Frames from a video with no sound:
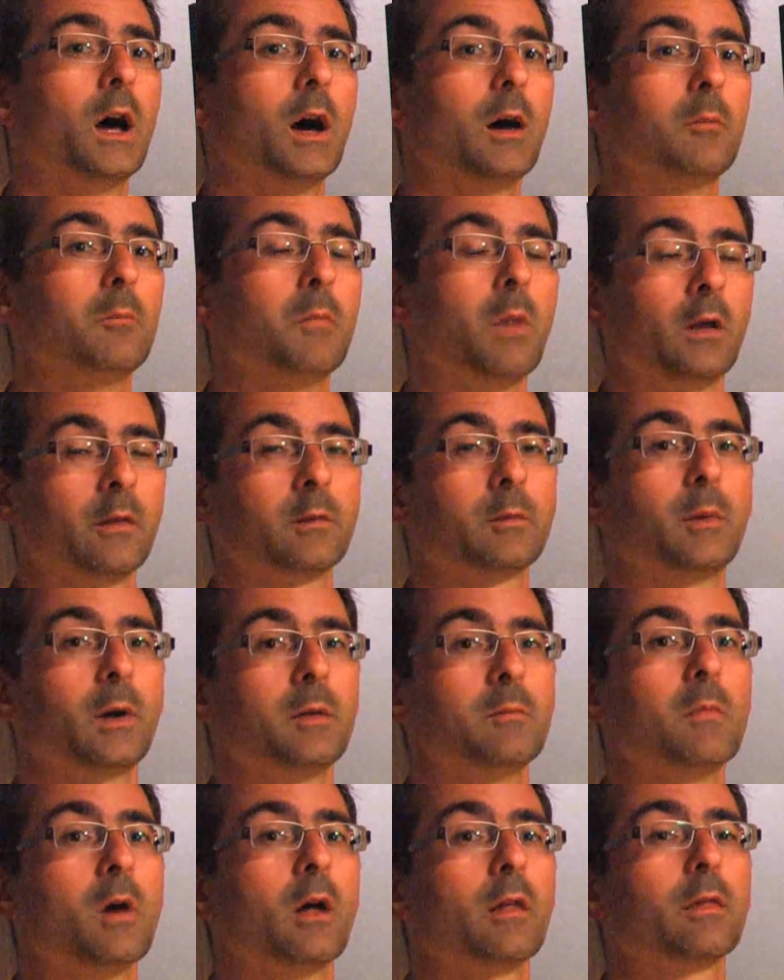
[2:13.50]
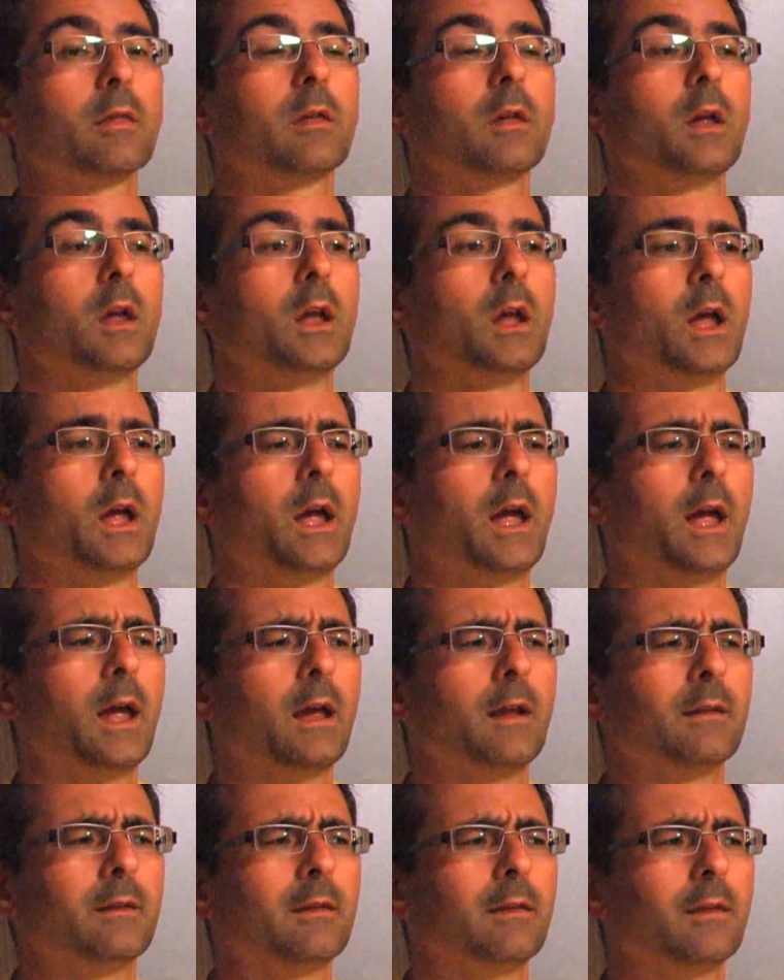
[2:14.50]
month by month.
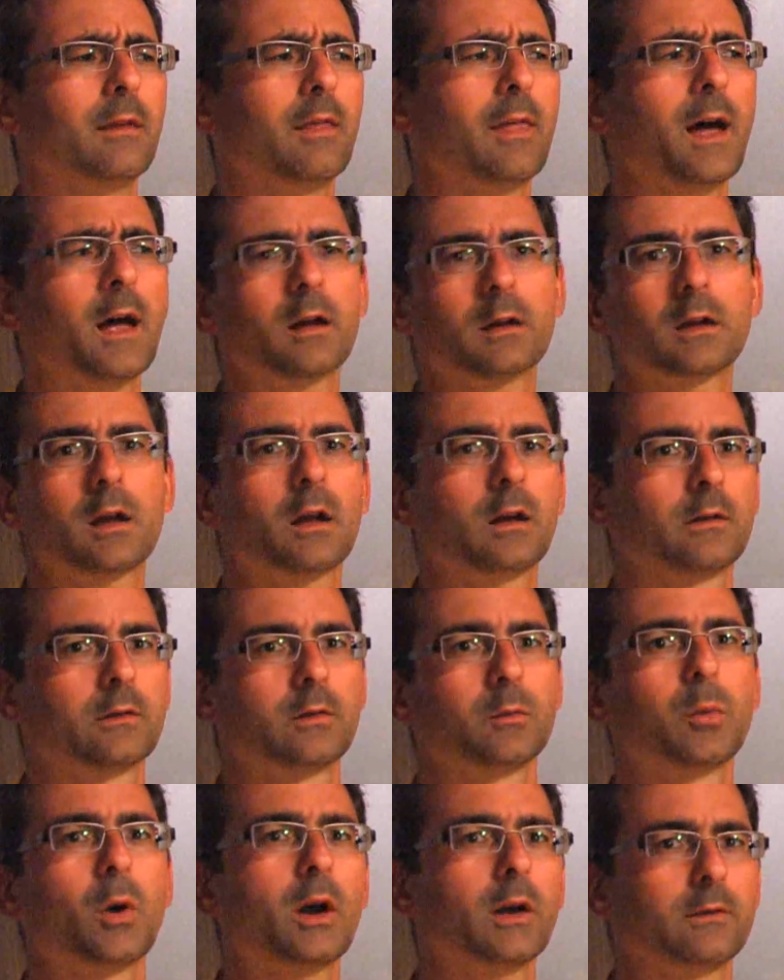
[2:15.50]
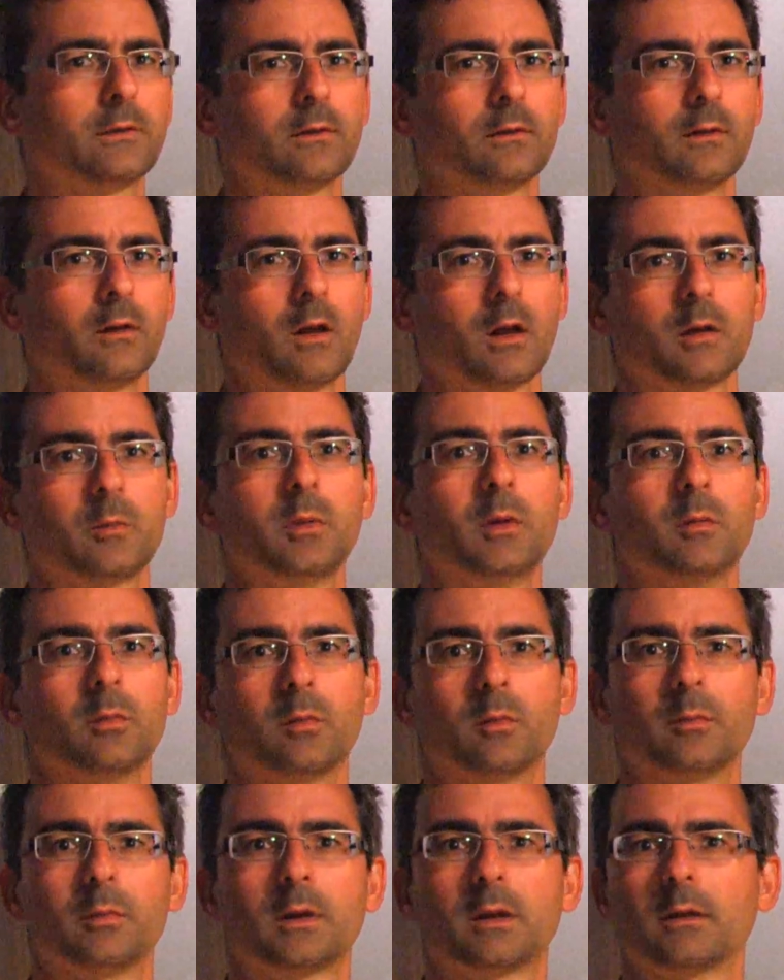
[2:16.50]
And that kind of surprises a lot of
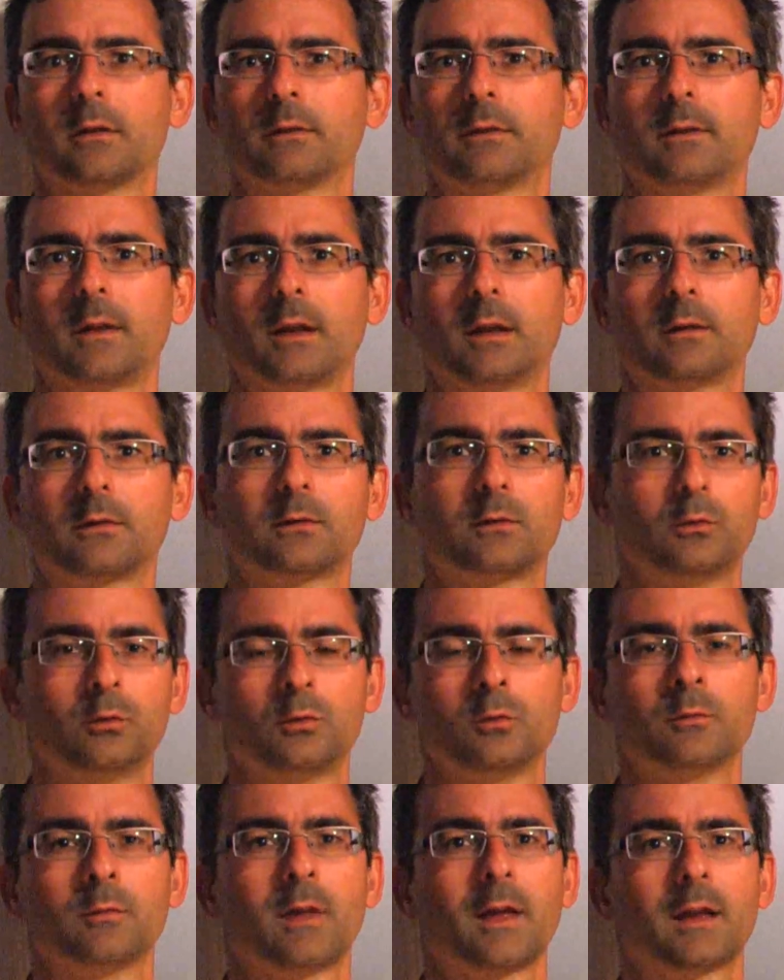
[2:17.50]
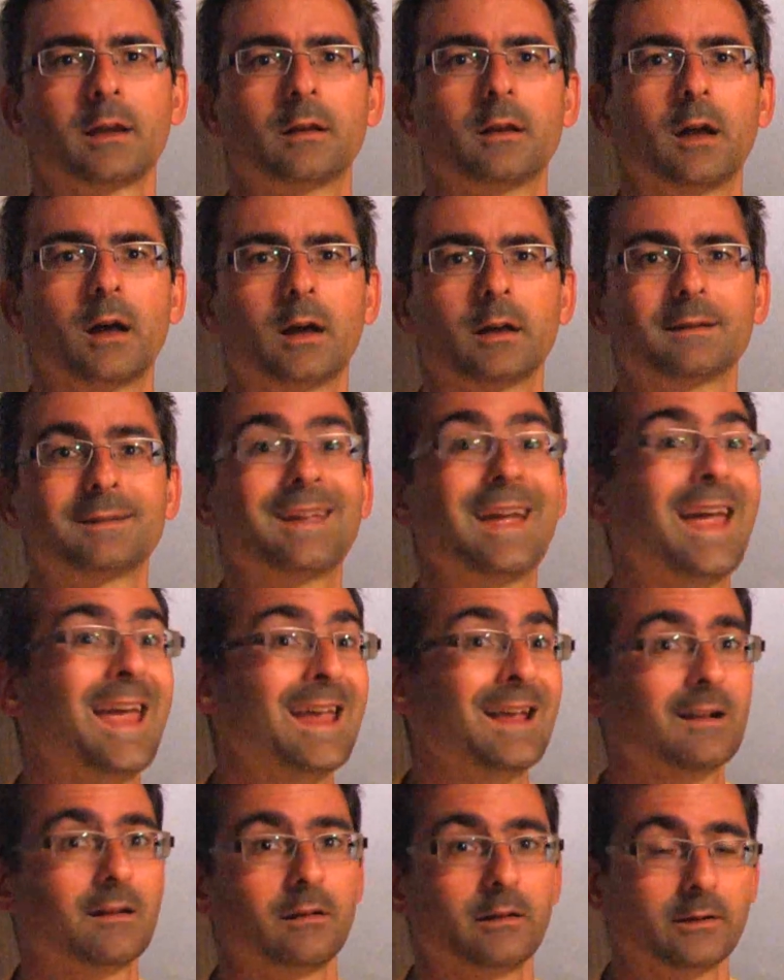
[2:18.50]
people because they assume that a
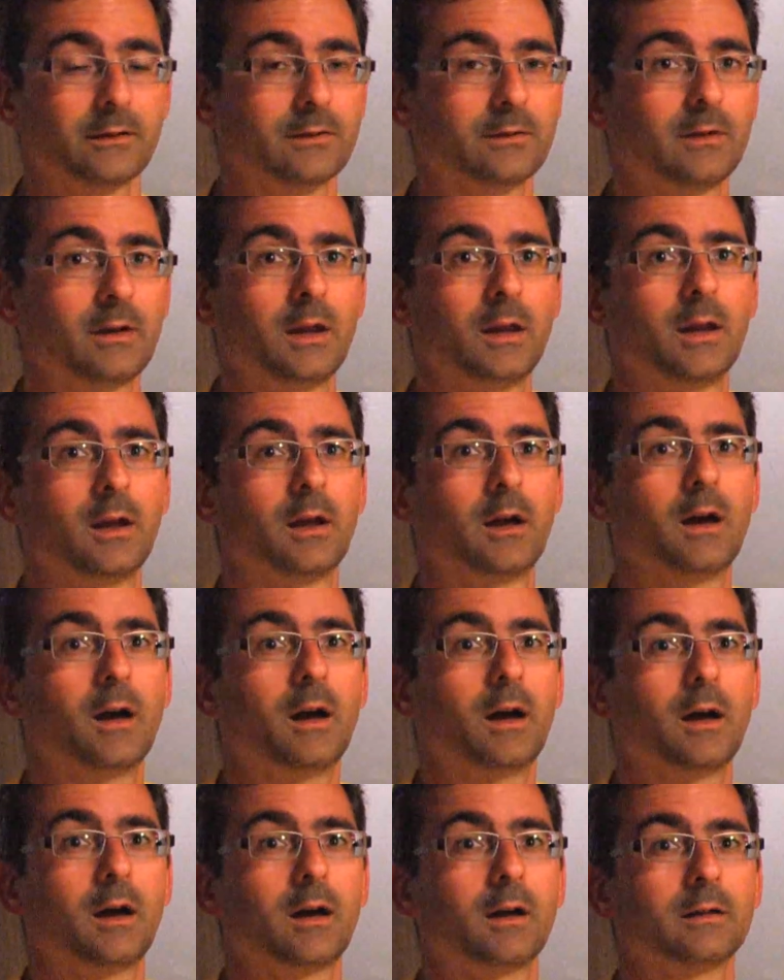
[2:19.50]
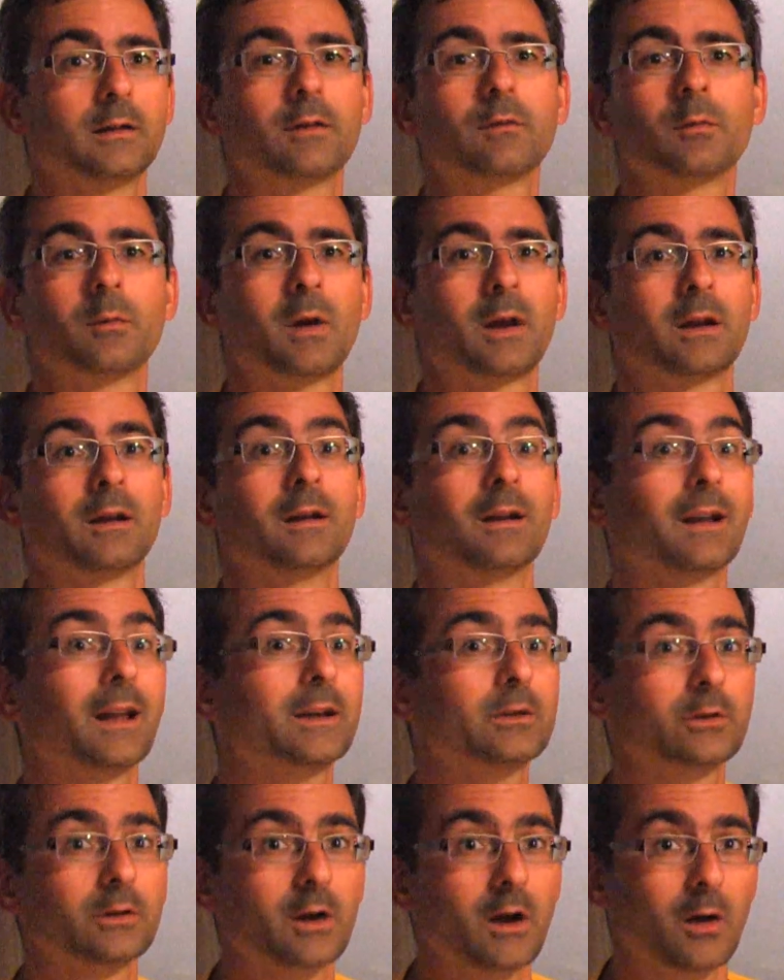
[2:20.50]
tankless, never mind an
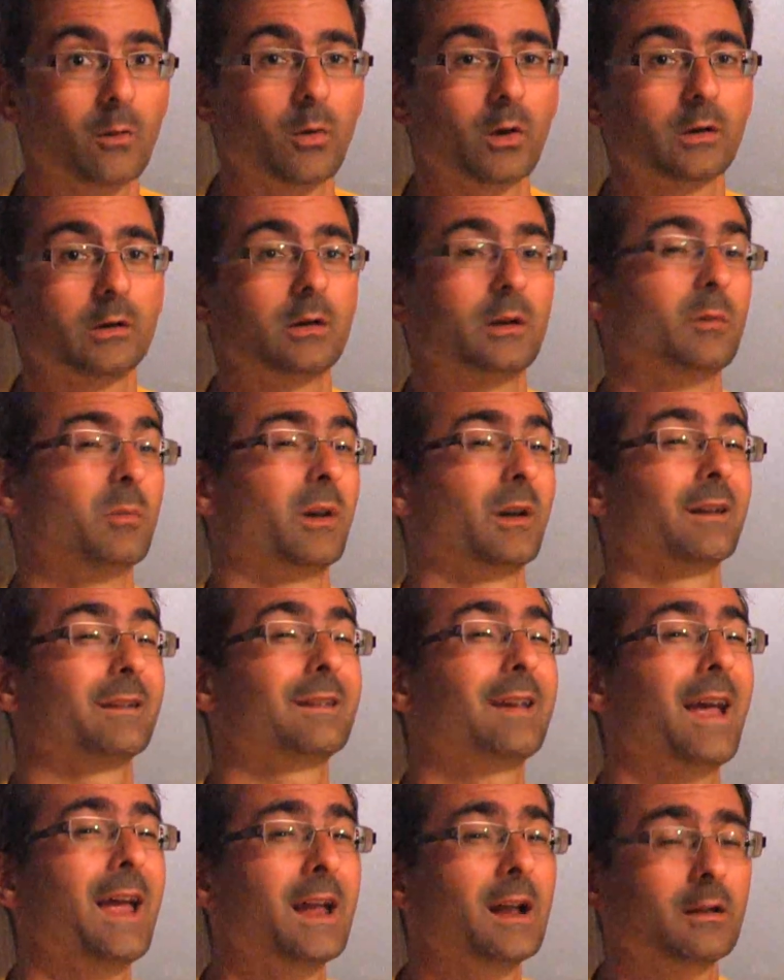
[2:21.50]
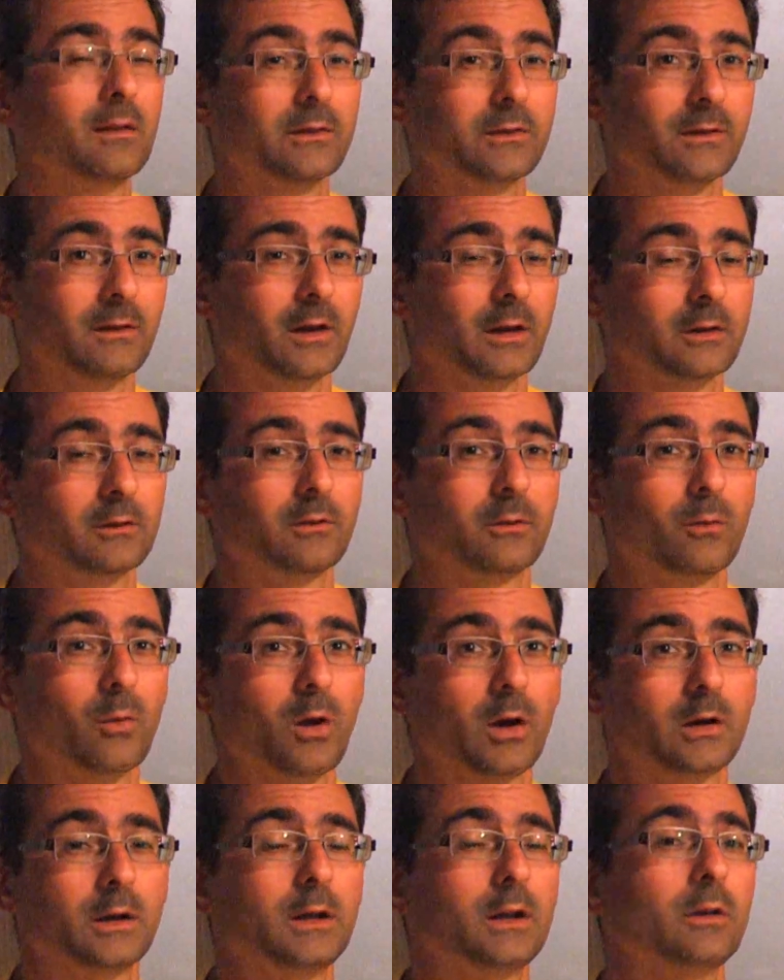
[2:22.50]
electric hot water heater, but a tankless electric
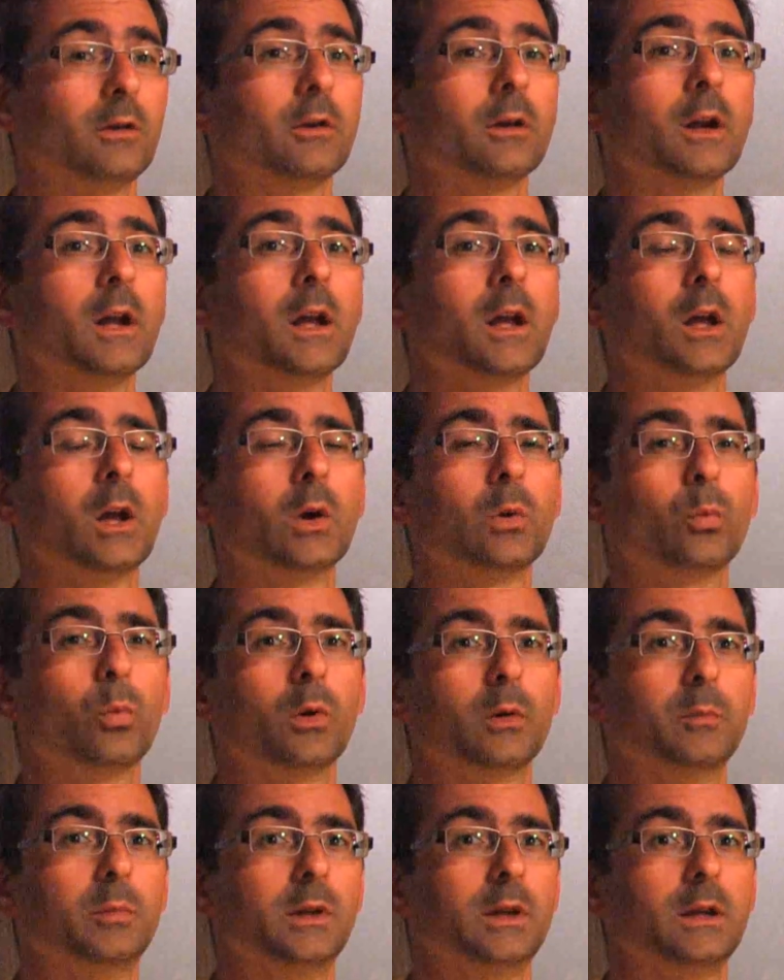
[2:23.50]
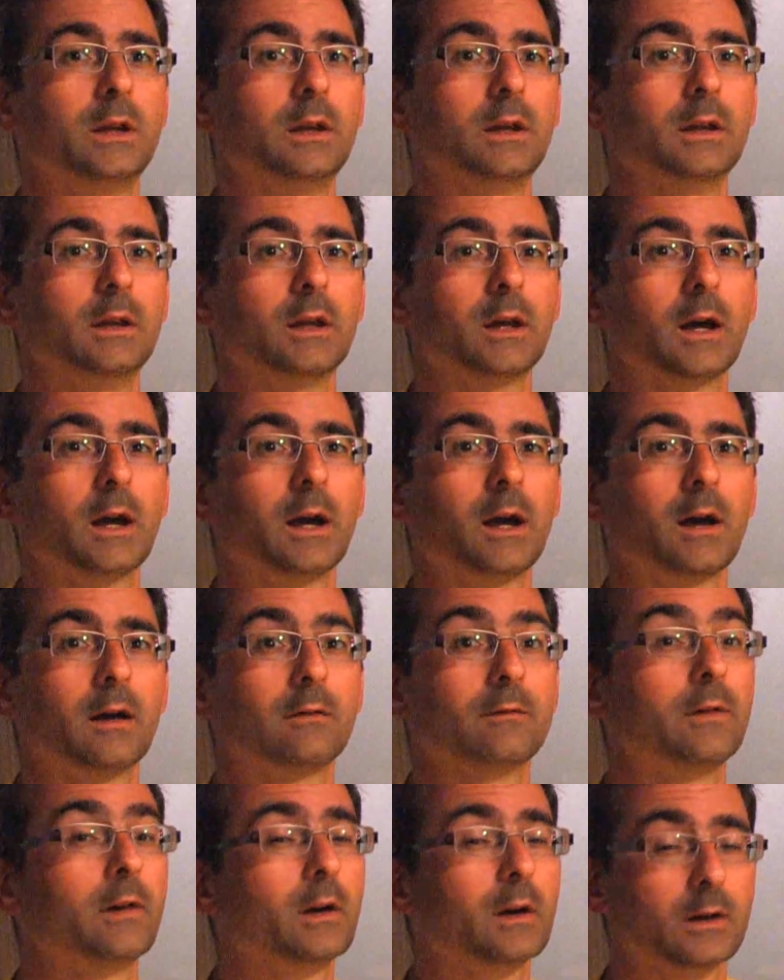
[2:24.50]
water heater would be
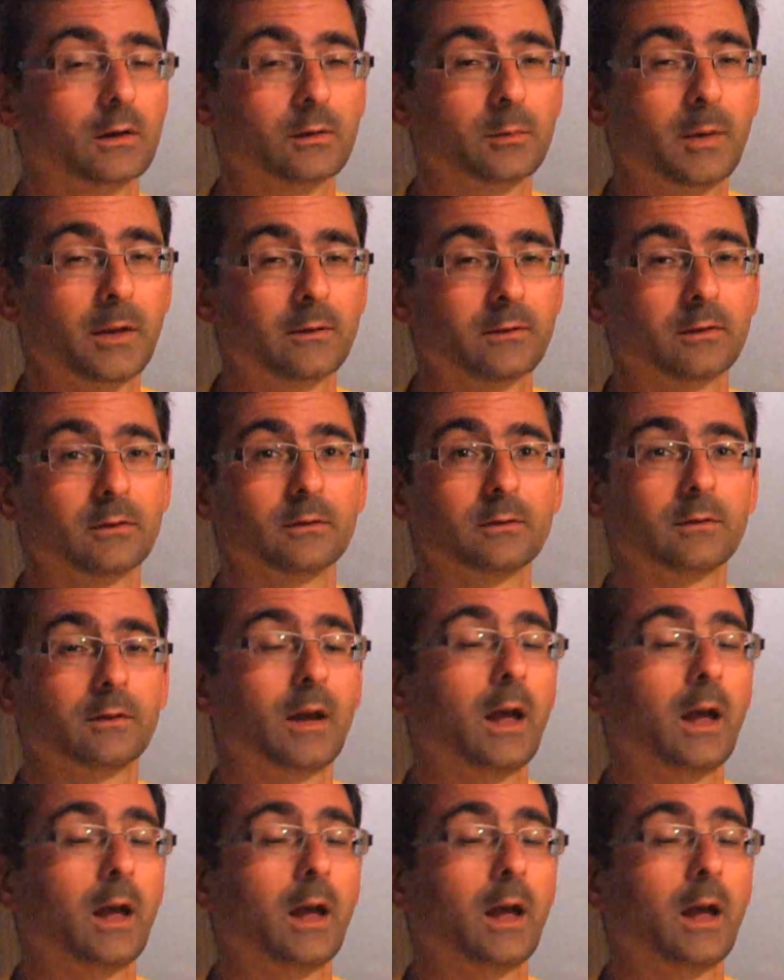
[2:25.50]
very expensive.